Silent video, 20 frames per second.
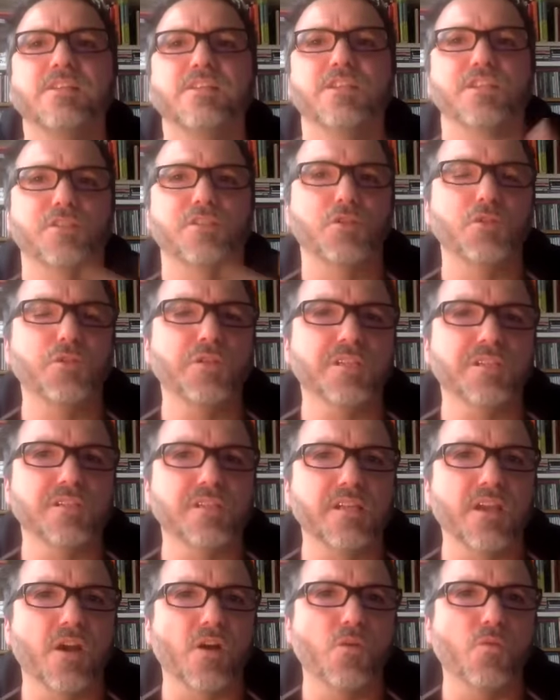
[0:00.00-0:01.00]
Just 2 years
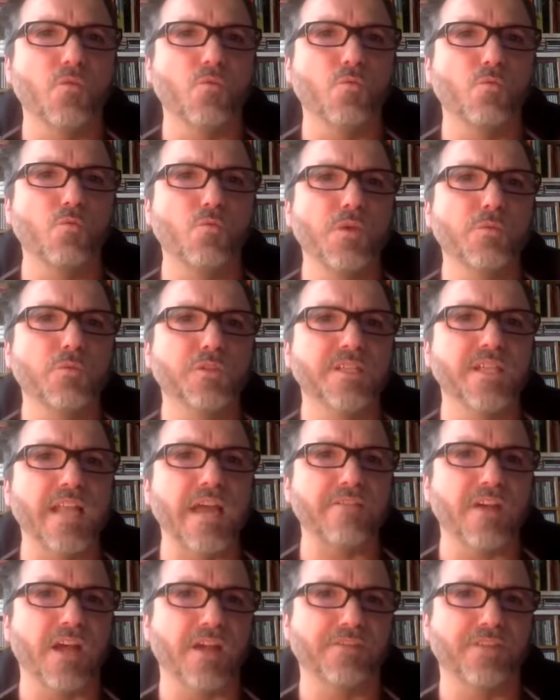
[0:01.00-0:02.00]
ago, we would
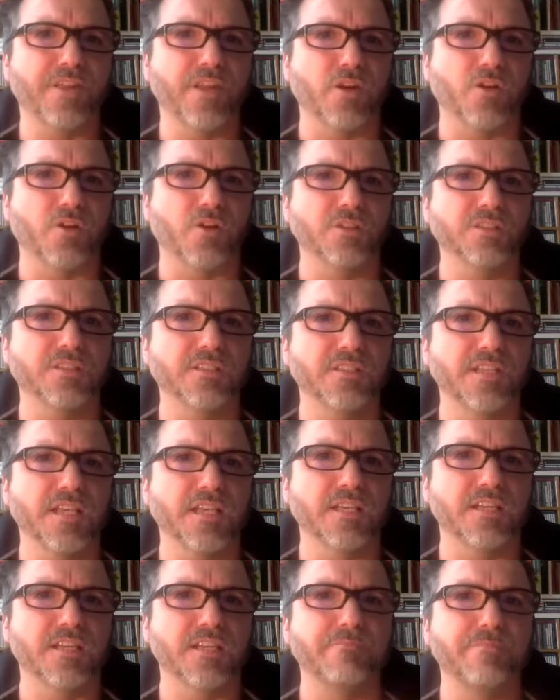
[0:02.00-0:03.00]
never have thought
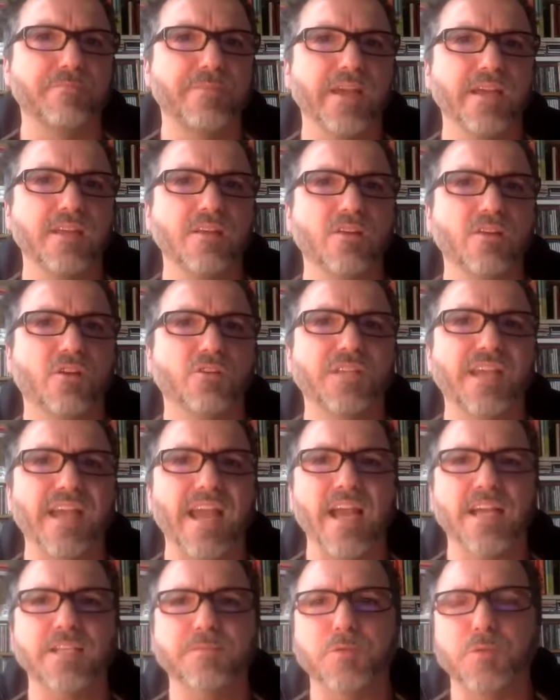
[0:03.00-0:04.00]
that a campaign on the
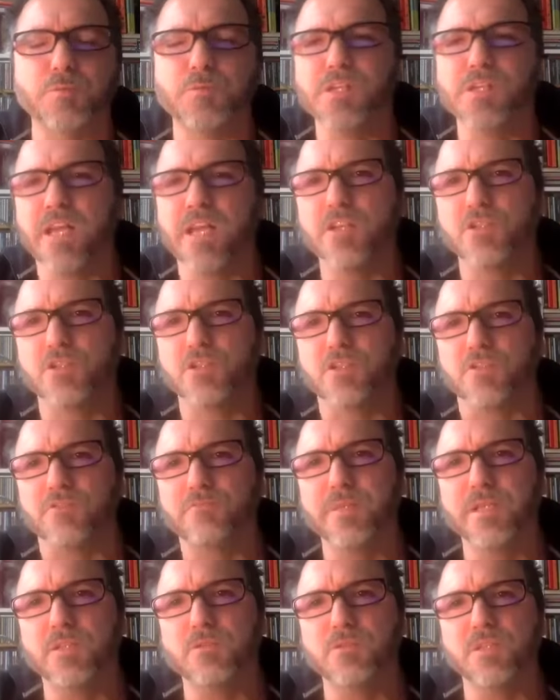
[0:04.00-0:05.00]
expropriation
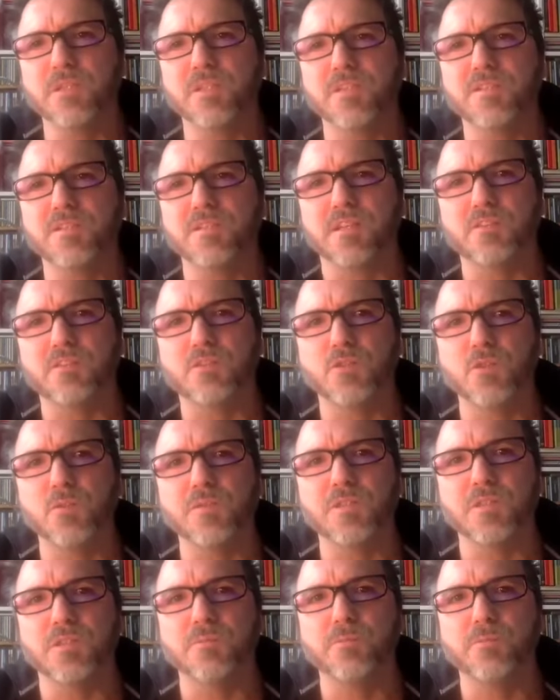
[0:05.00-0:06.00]
of big real estate
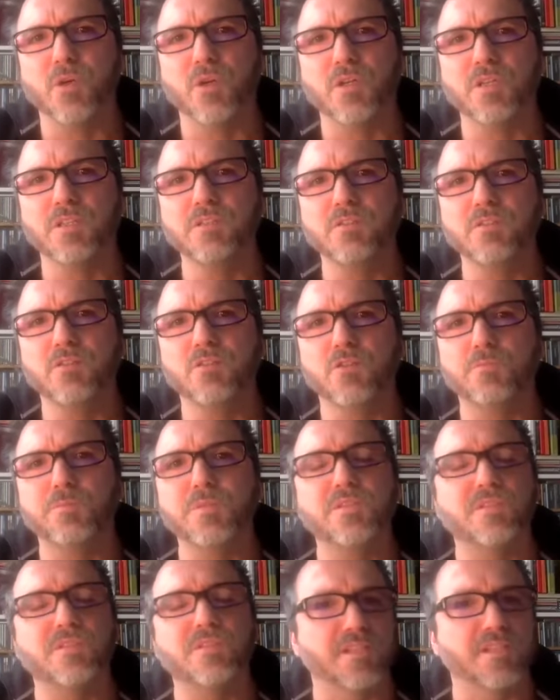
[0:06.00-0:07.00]
groups in Berlin could
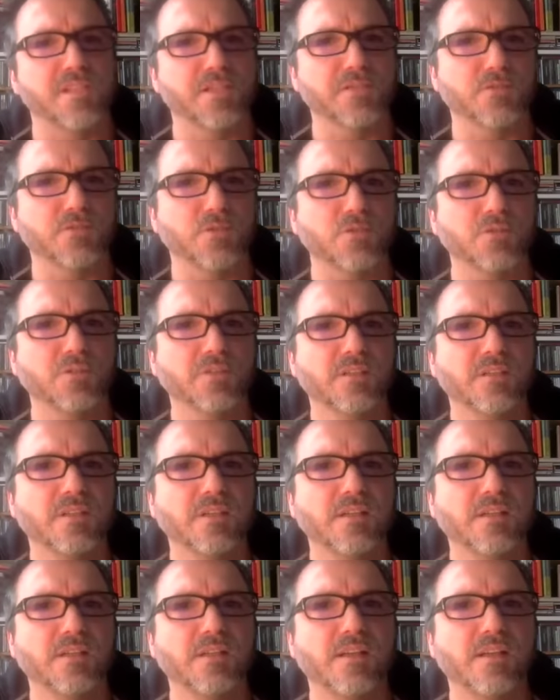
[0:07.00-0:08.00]
be successful.
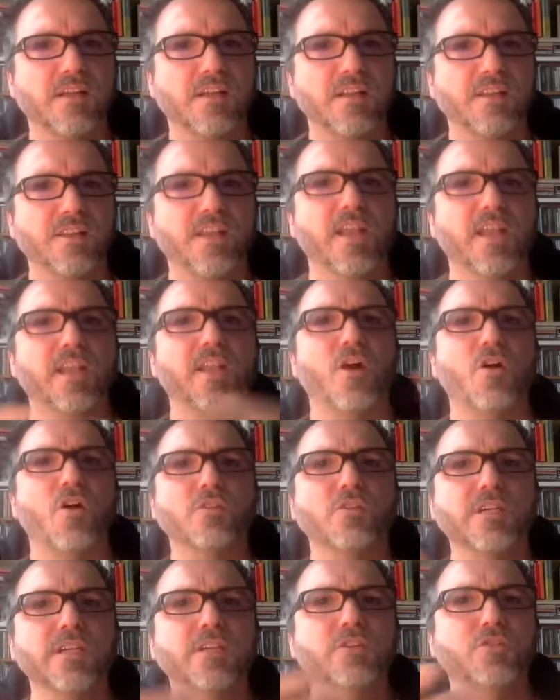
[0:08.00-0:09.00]
The
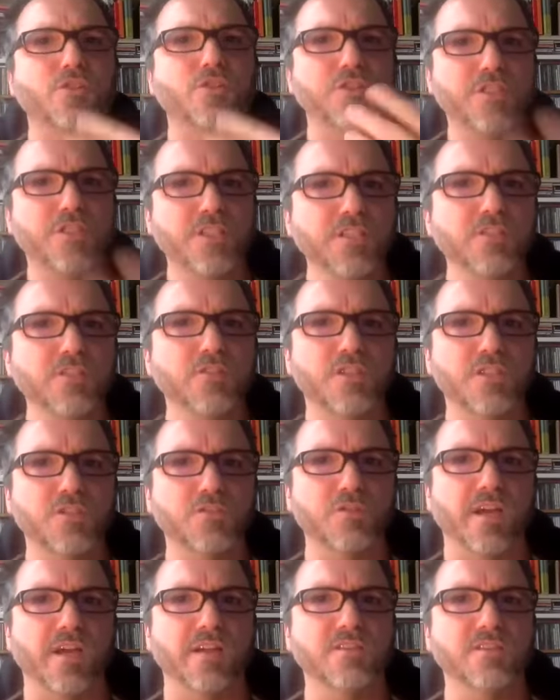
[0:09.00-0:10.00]
long and continued
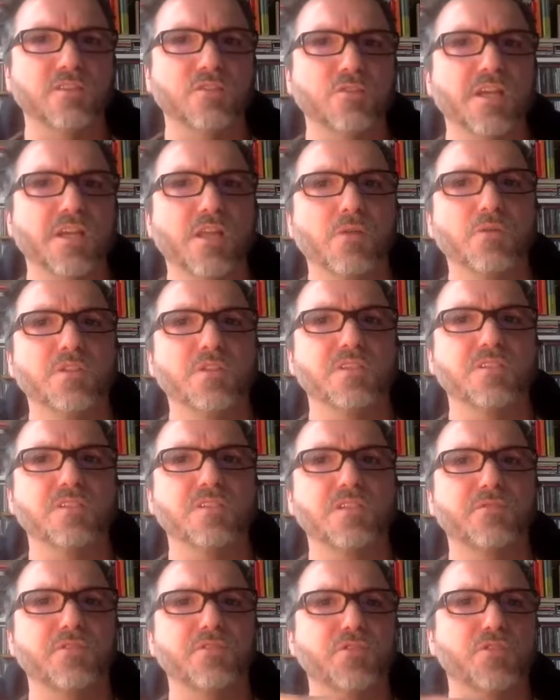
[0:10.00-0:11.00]
strikes, together with a
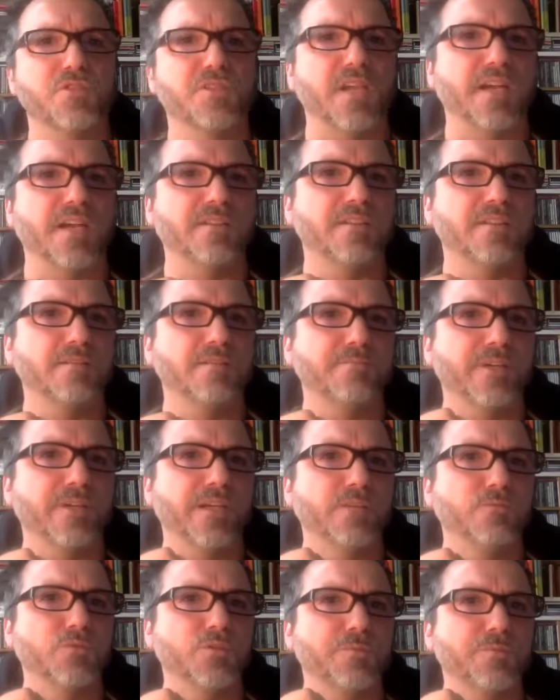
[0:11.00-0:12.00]
civil society
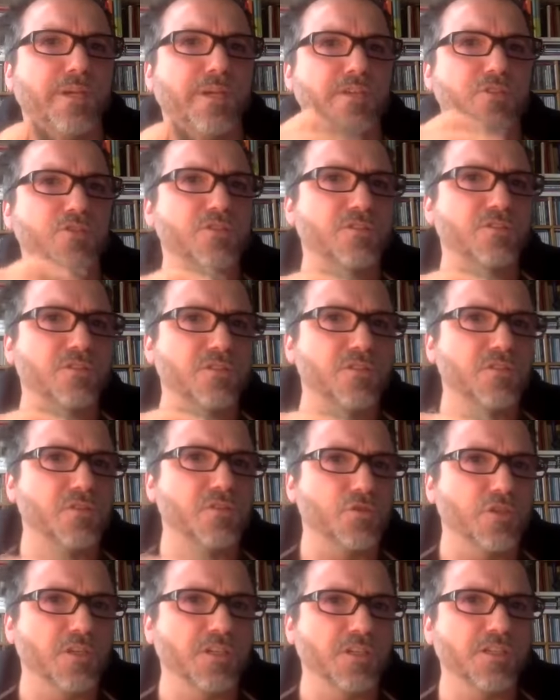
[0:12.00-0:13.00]
campaign with patients and
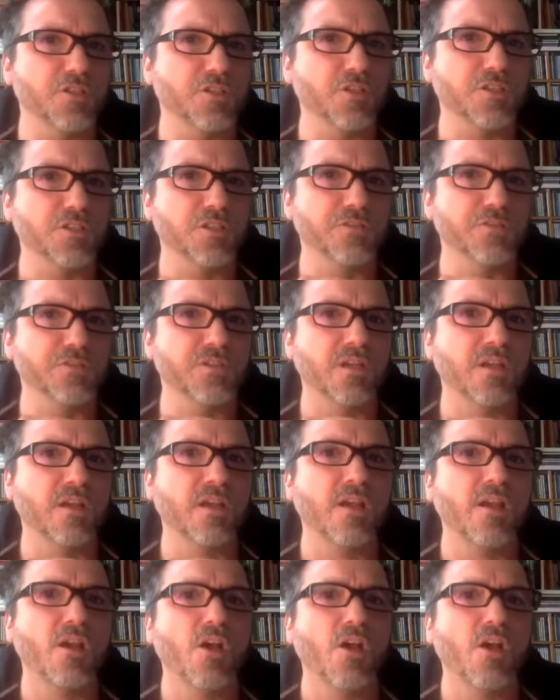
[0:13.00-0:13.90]
social initiatives